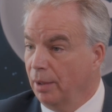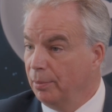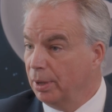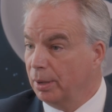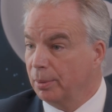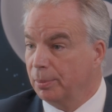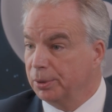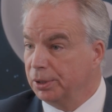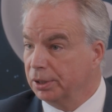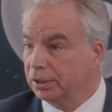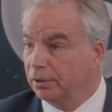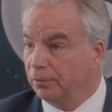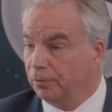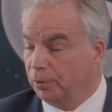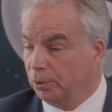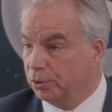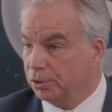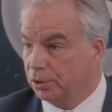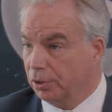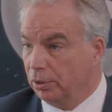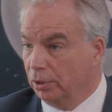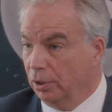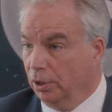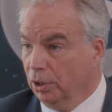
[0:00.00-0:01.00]
We can predict the
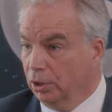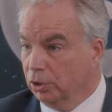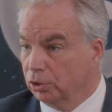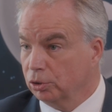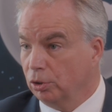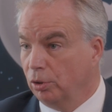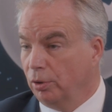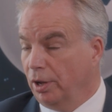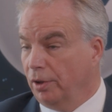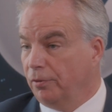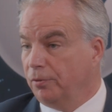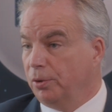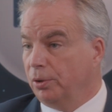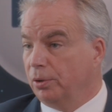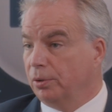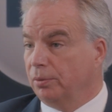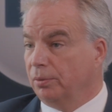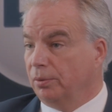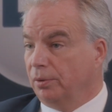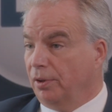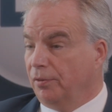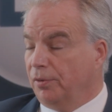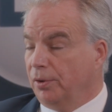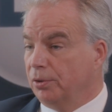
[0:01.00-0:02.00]
future. So if
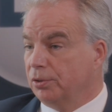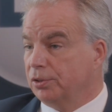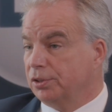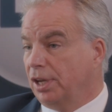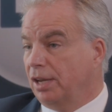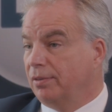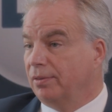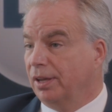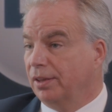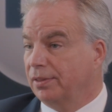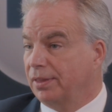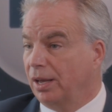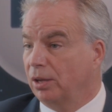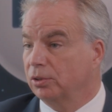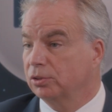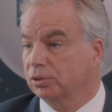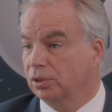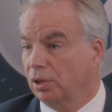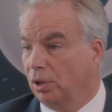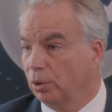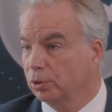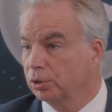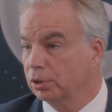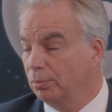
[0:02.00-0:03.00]
you're saving
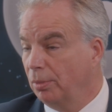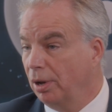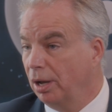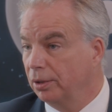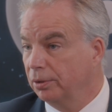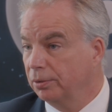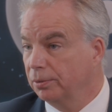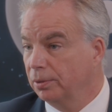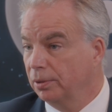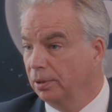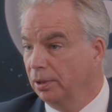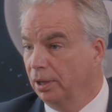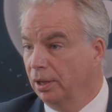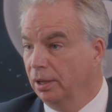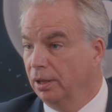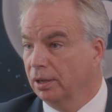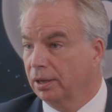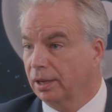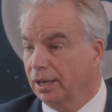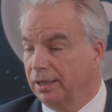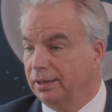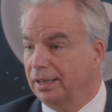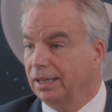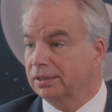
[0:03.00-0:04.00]
$1,000 a month,
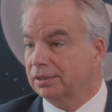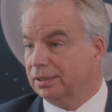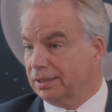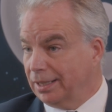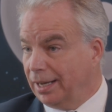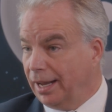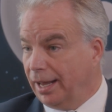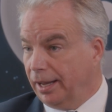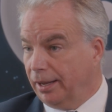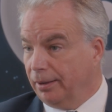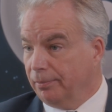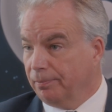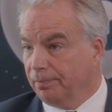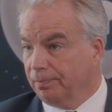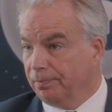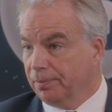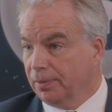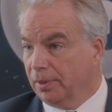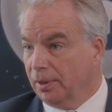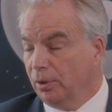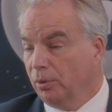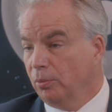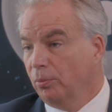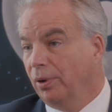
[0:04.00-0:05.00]
okay, that's today.
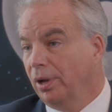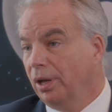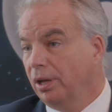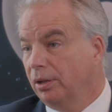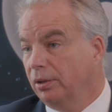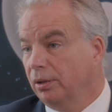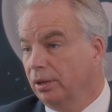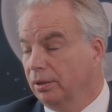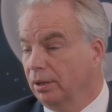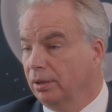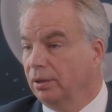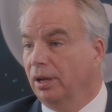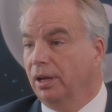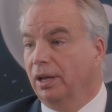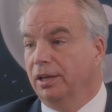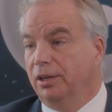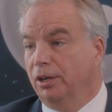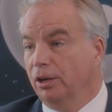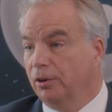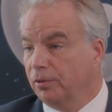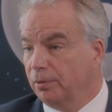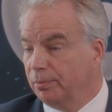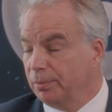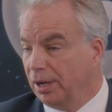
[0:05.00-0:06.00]
Well, a
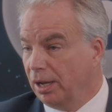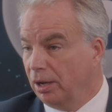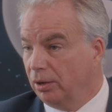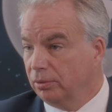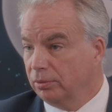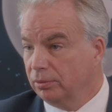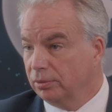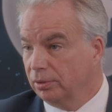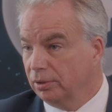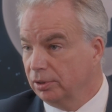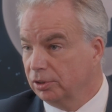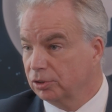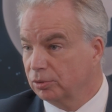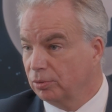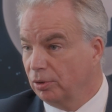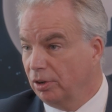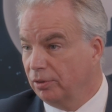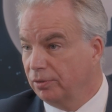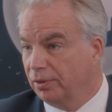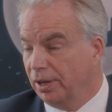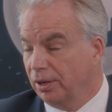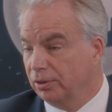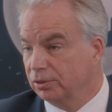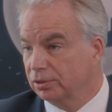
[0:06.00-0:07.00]
year from now is
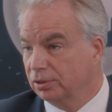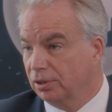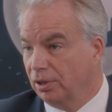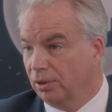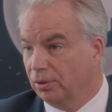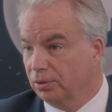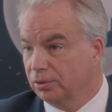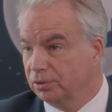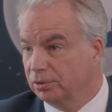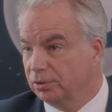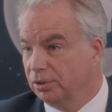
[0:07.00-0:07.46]
$12,000.